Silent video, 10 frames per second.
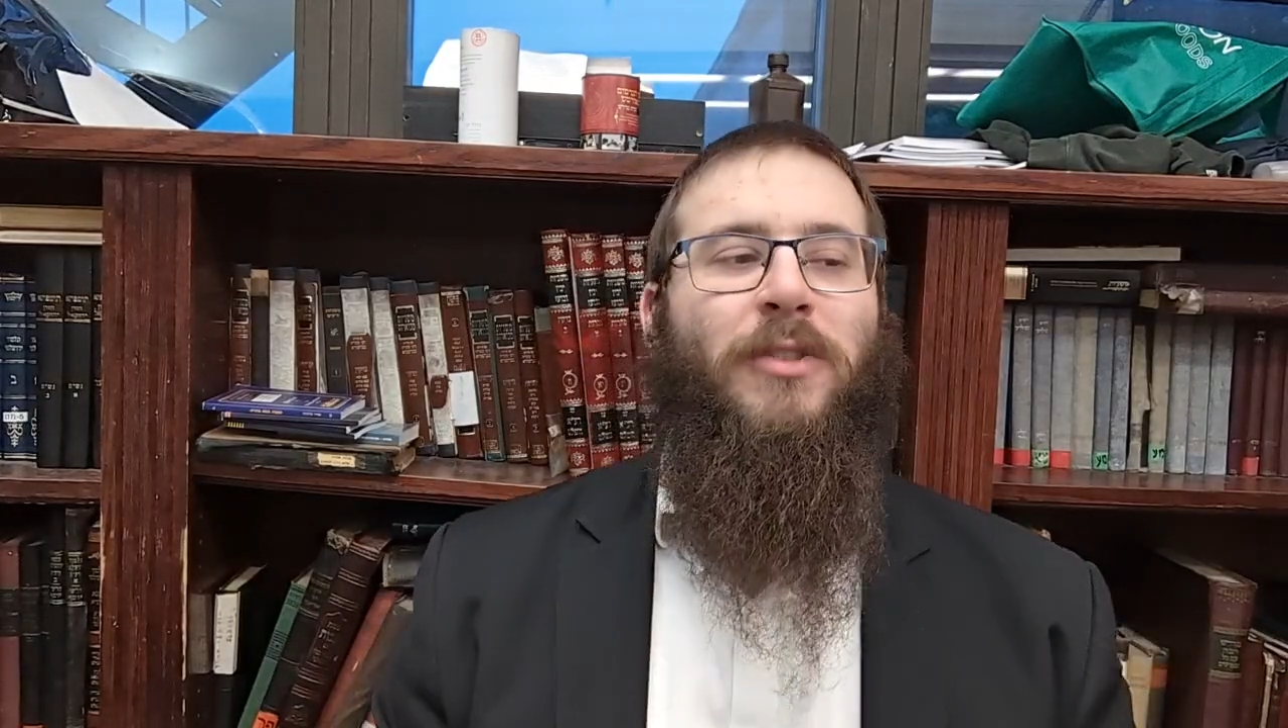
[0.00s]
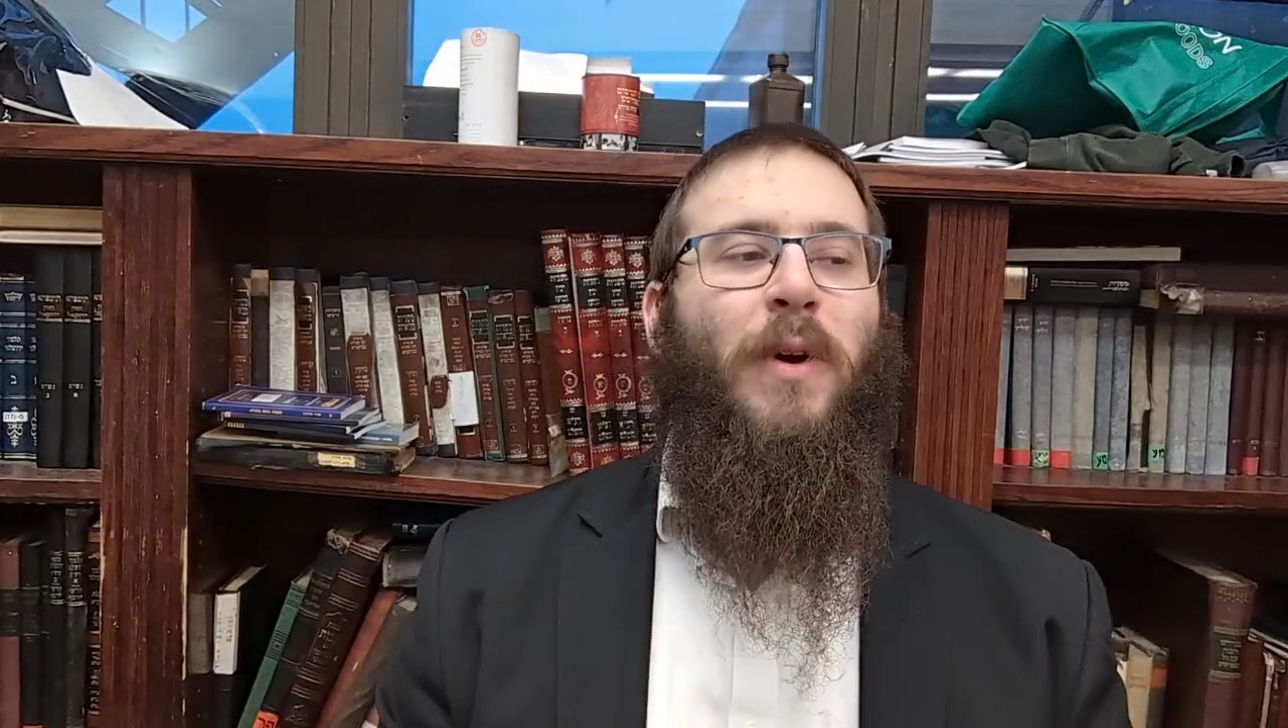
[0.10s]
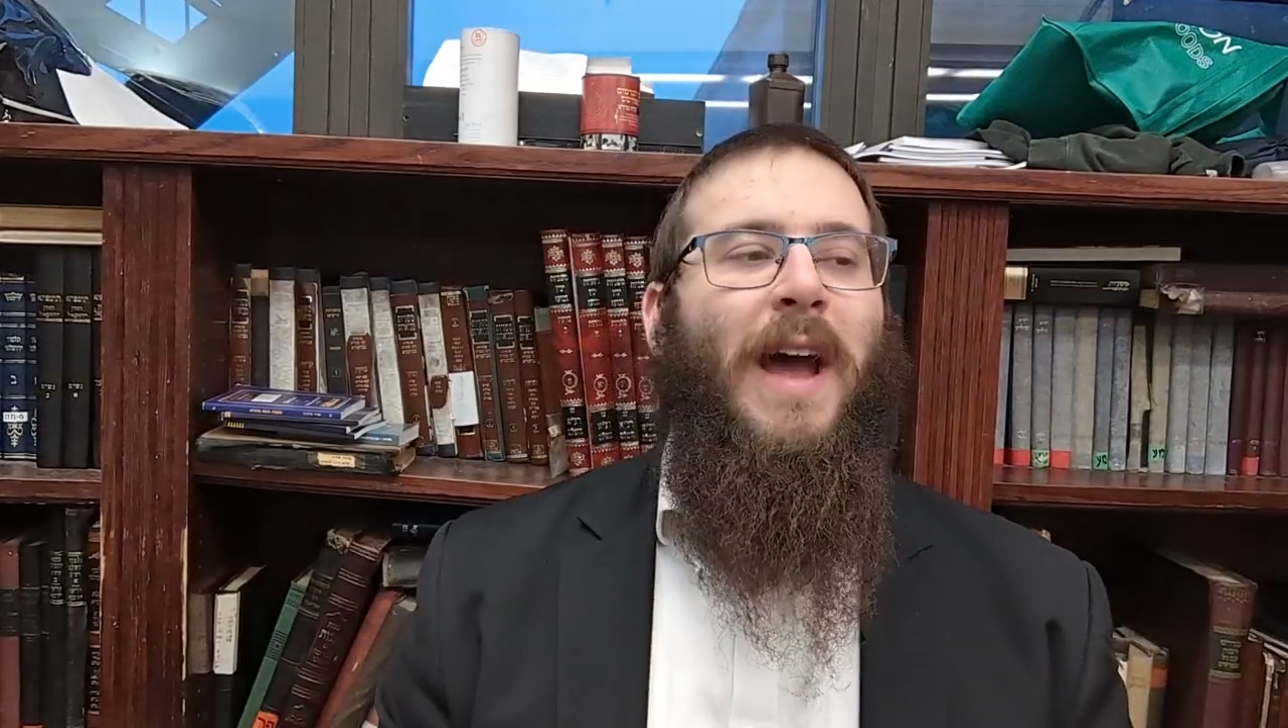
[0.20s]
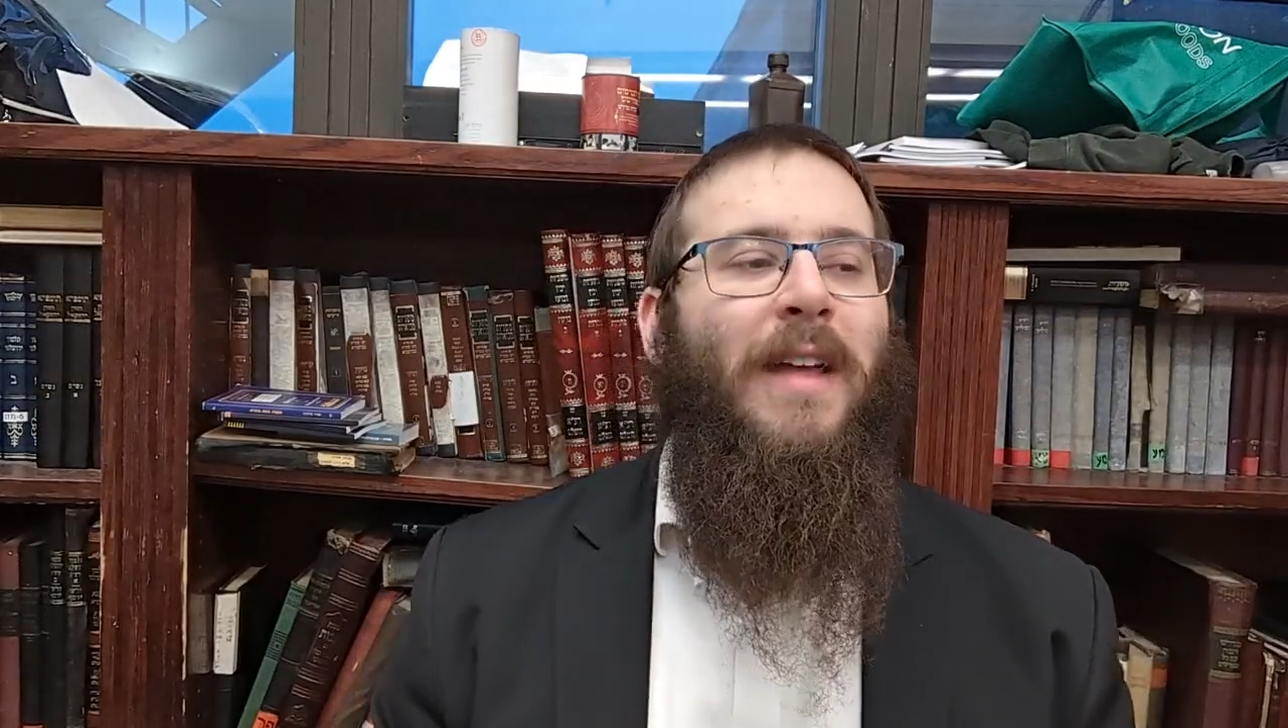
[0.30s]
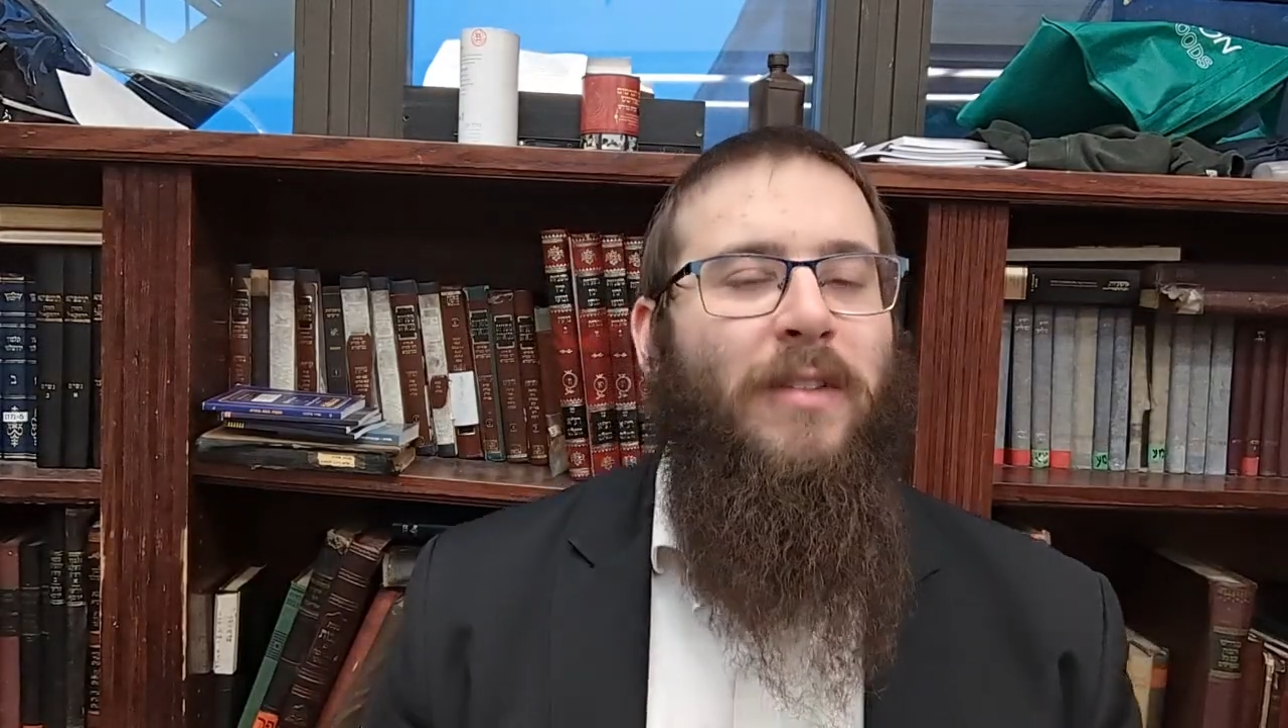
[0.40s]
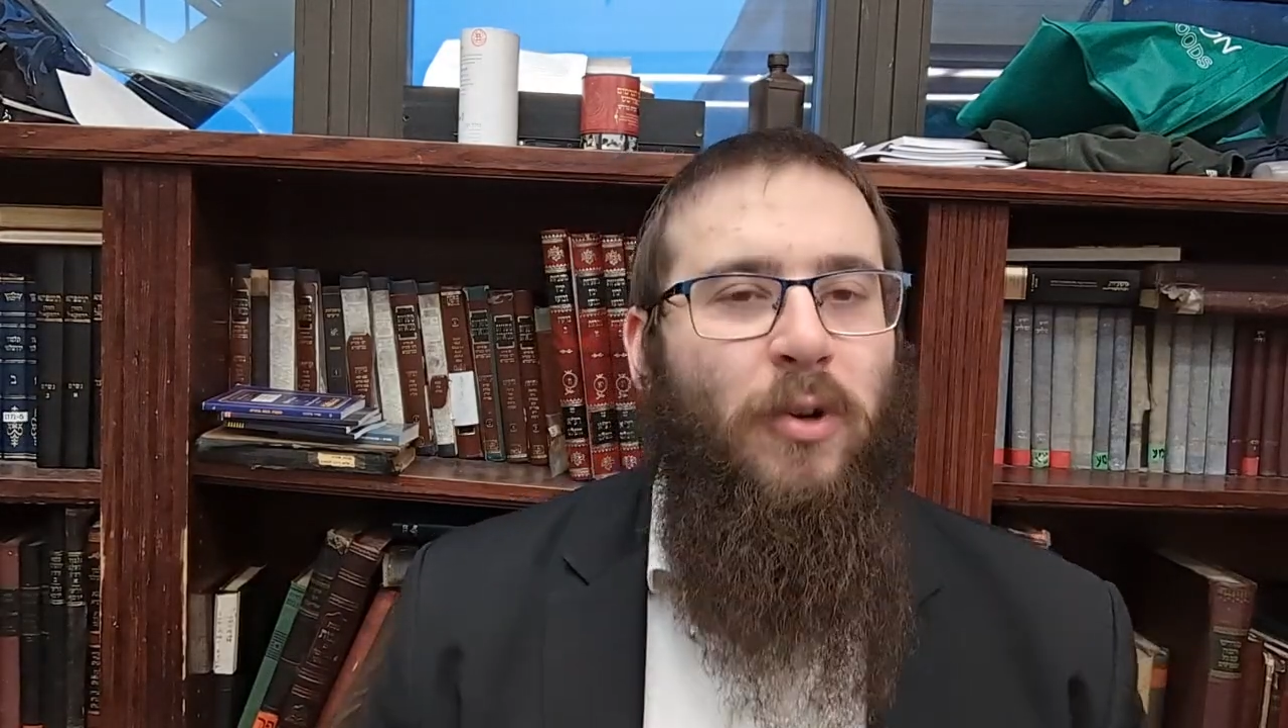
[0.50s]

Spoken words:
its way out of the